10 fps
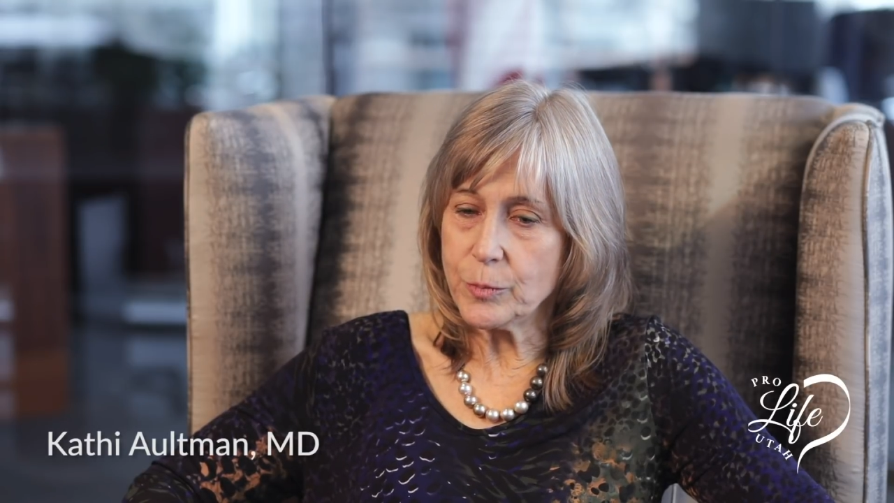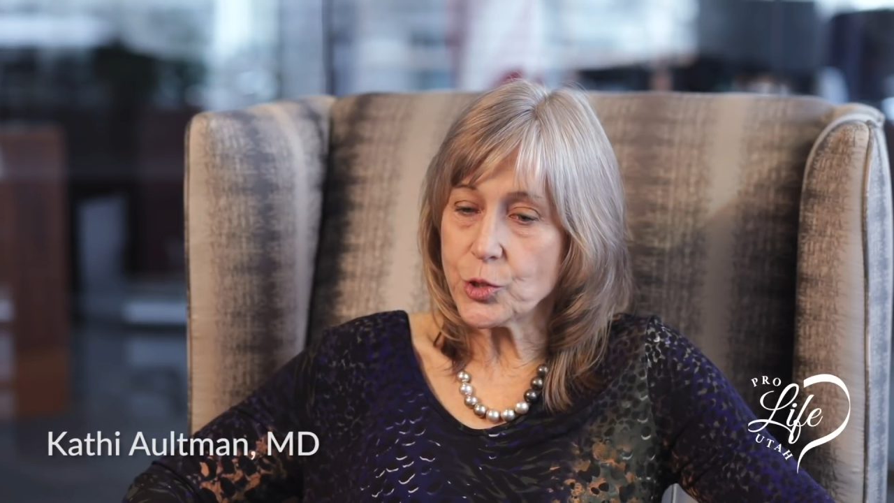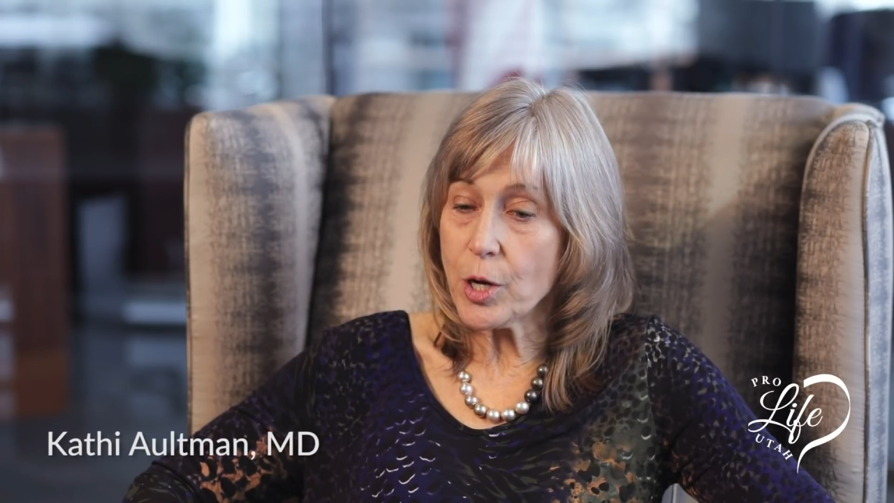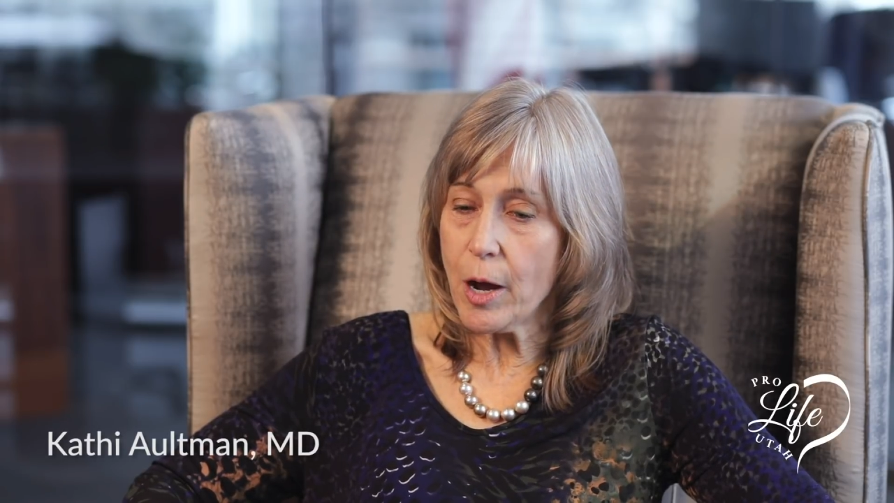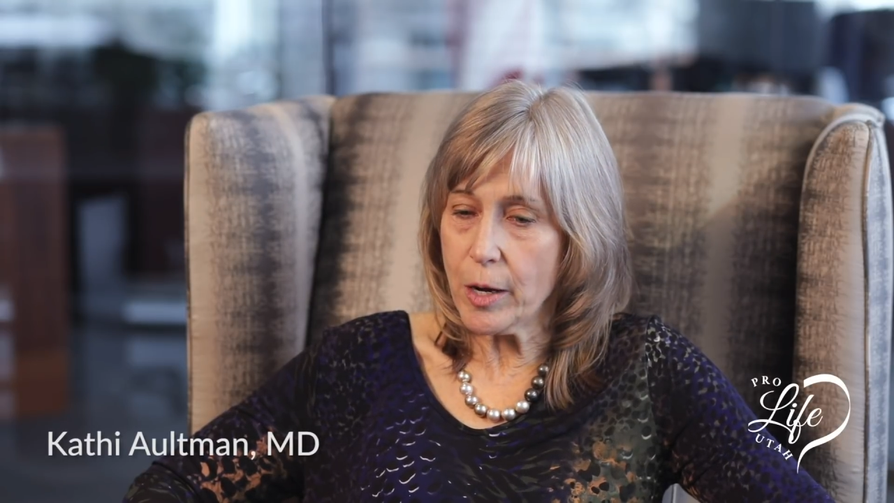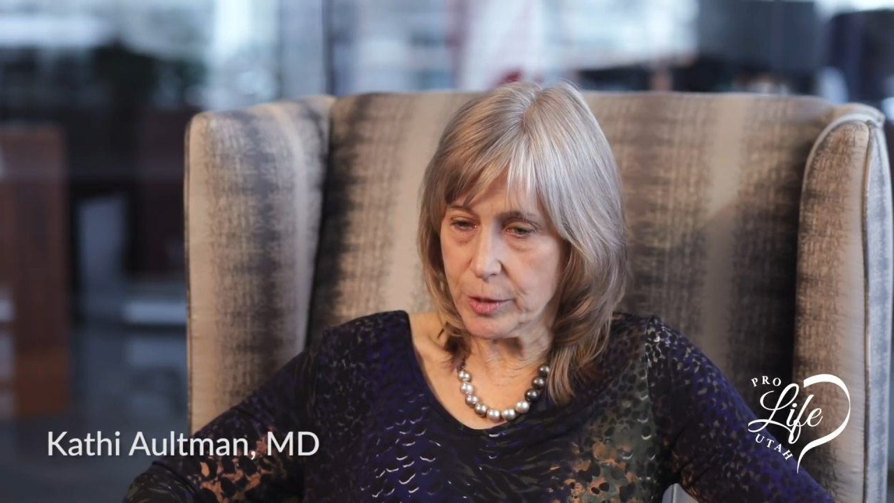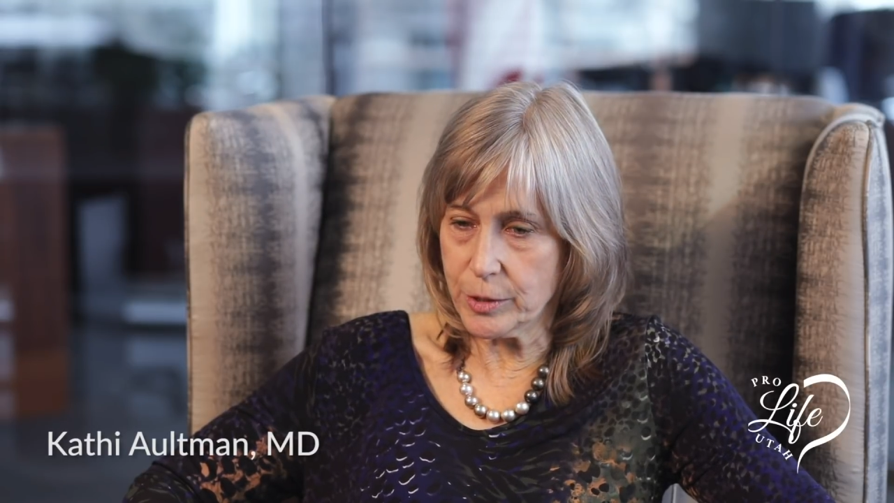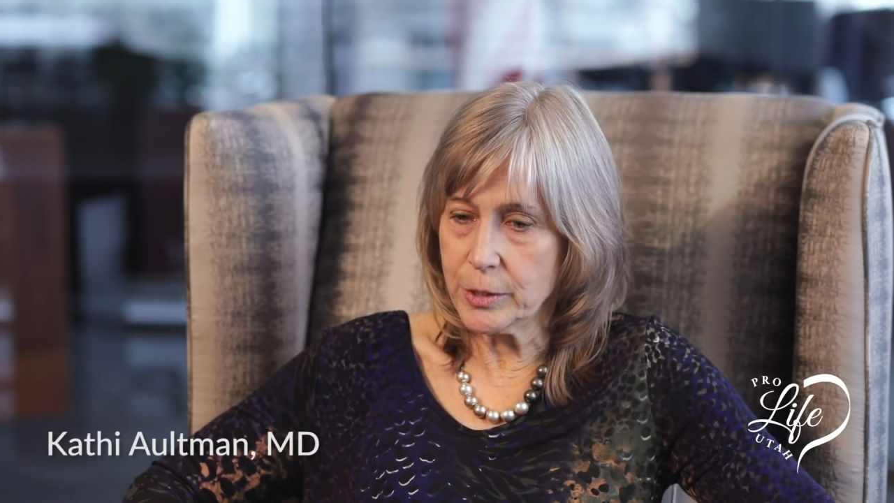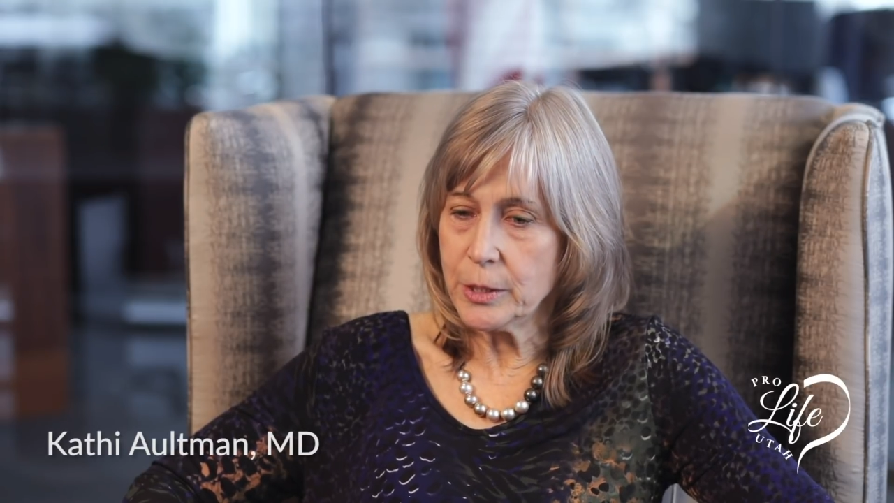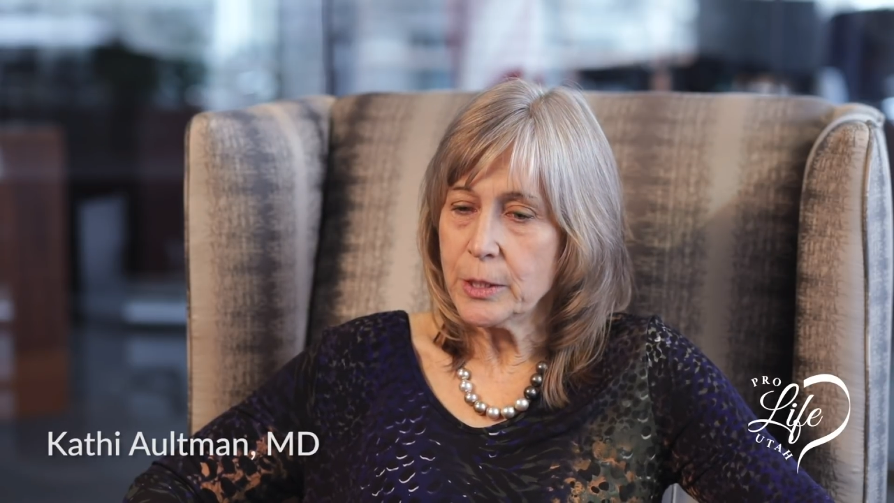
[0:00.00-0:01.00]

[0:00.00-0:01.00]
shocked